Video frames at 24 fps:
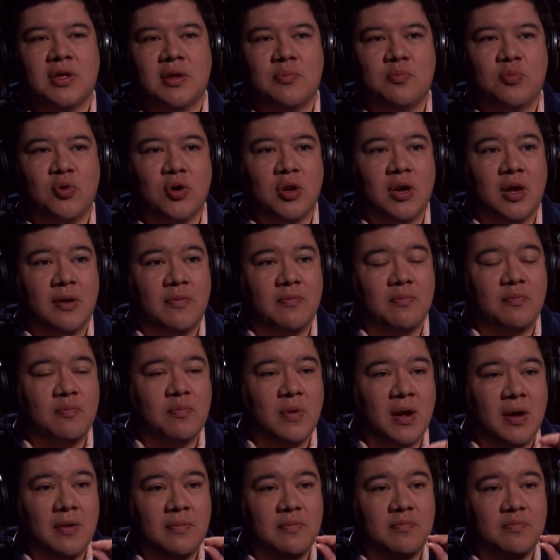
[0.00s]
They put a
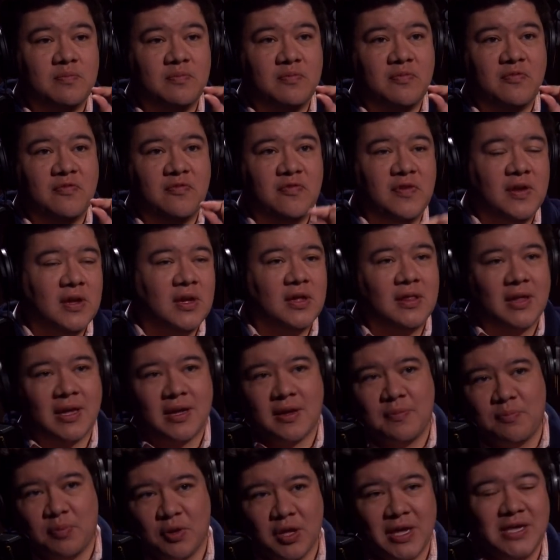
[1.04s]

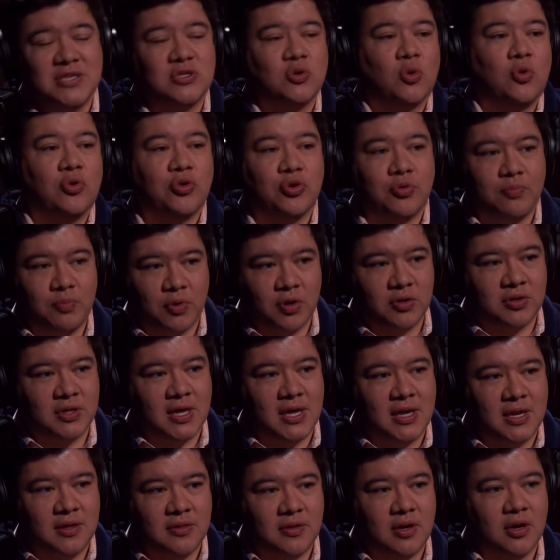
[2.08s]
placeholder birth
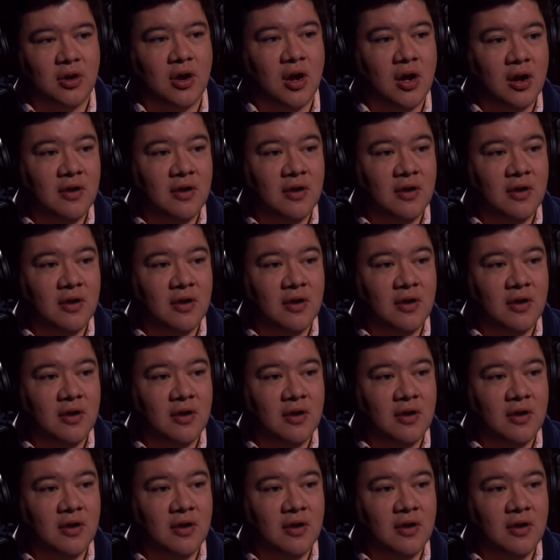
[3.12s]
date in there